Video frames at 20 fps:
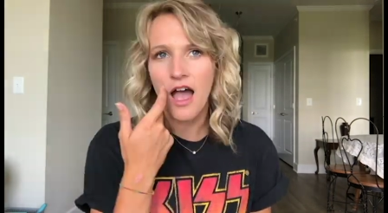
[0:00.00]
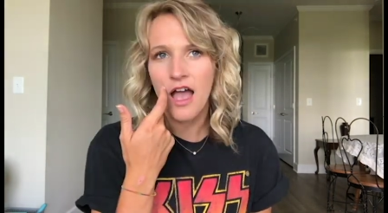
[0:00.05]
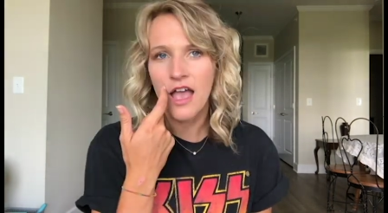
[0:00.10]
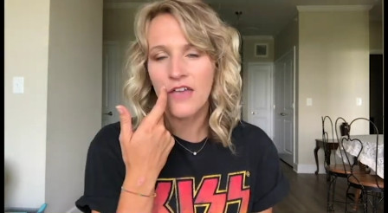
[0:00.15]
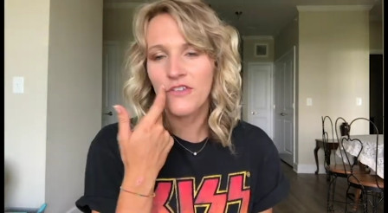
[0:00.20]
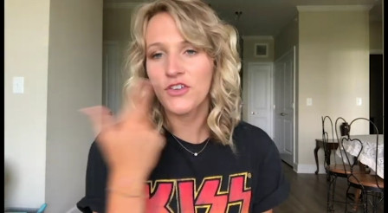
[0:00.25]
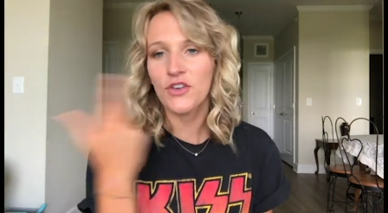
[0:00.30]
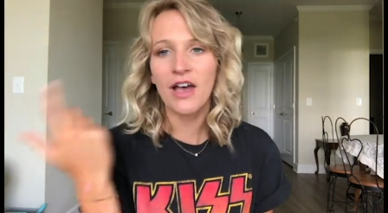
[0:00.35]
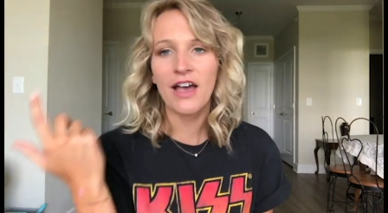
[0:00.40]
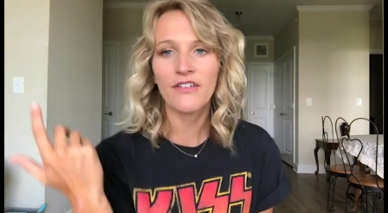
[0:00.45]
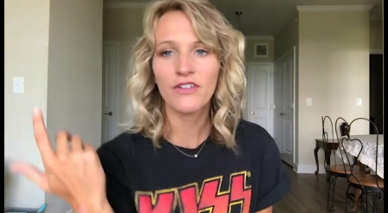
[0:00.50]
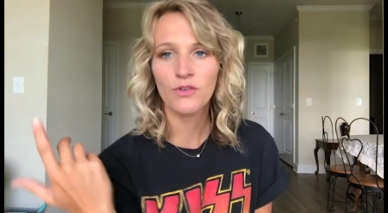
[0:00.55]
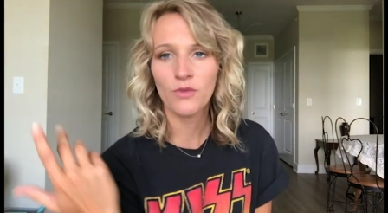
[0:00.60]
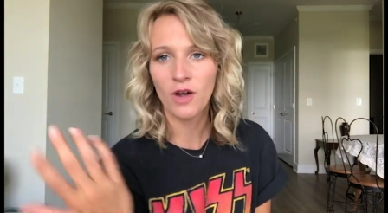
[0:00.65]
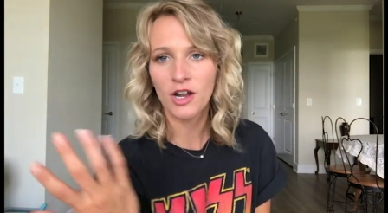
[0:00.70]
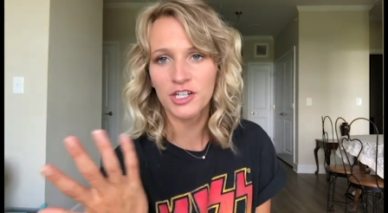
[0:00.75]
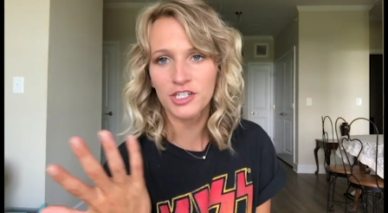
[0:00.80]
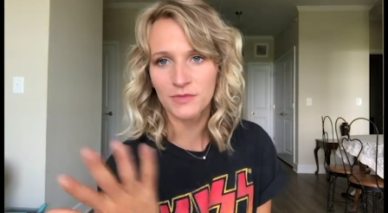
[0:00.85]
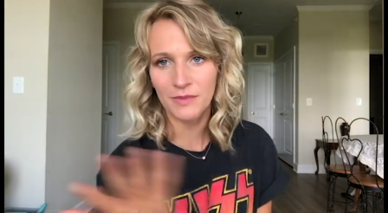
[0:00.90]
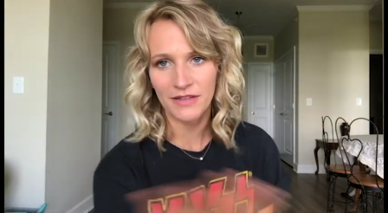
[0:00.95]
If you haven't
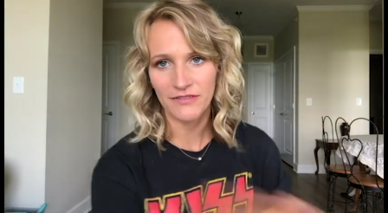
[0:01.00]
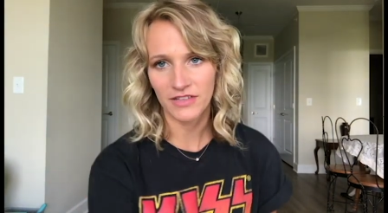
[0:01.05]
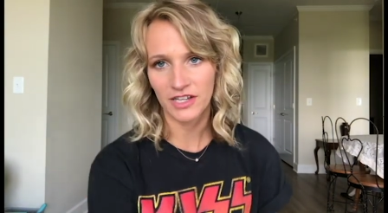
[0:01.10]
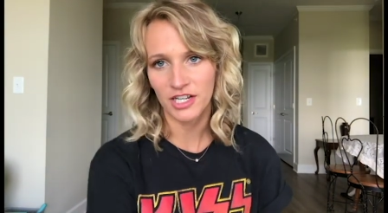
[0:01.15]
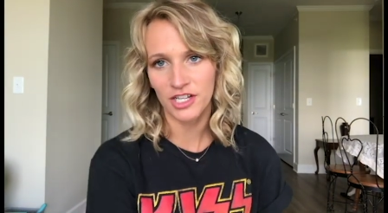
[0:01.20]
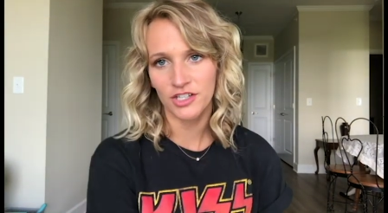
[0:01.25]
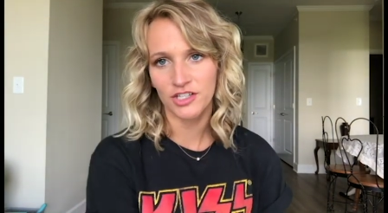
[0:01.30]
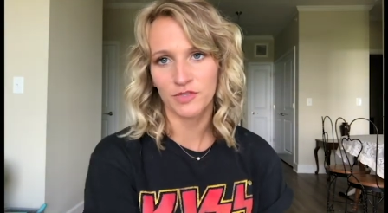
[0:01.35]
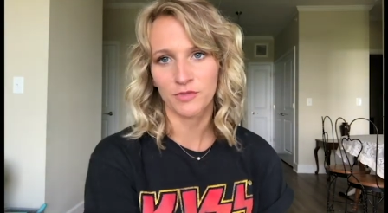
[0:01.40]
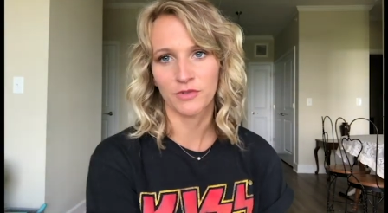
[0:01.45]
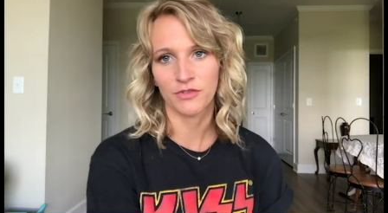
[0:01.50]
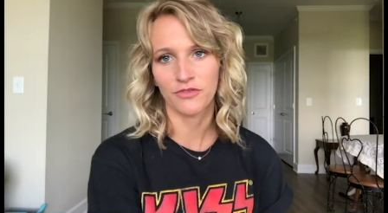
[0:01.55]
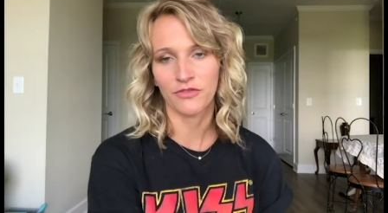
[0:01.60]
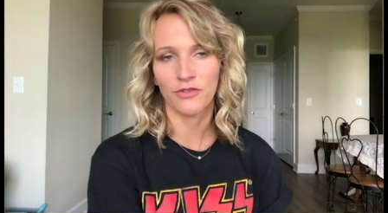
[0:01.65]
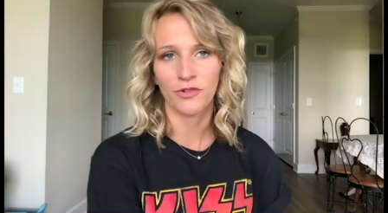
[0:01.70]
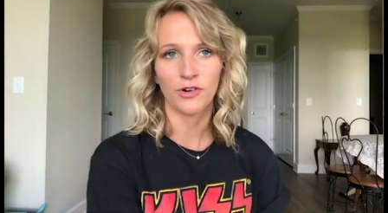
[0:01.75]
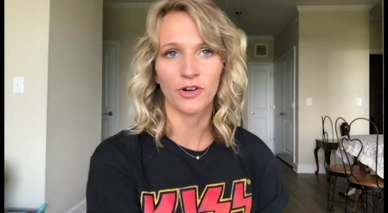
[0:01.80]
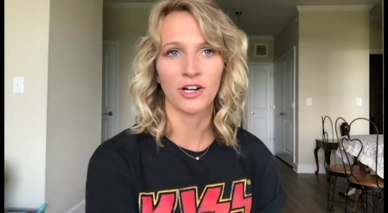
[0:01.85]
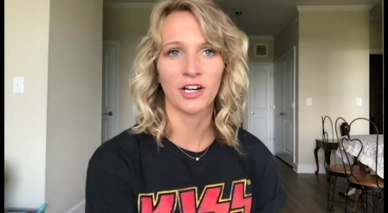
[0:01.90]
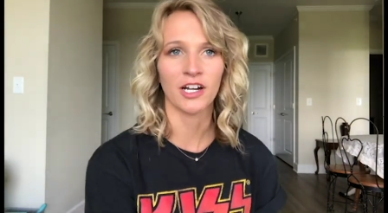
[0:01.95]
watched my videos
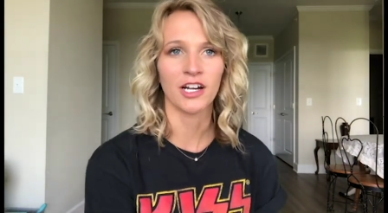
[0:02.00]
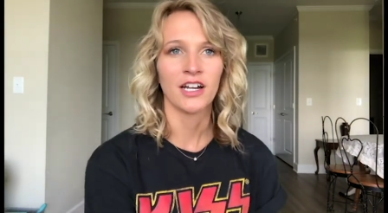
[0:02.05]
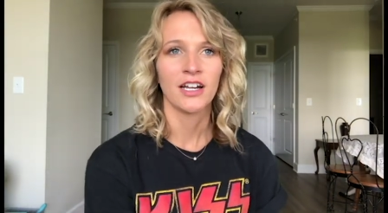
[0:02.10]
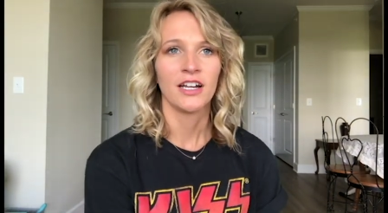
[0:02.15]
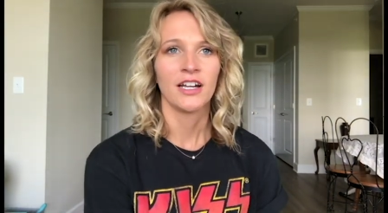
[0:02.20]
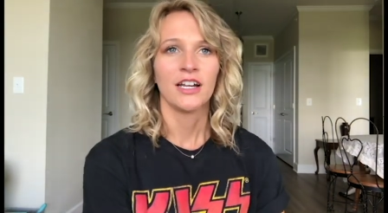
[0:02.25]
before,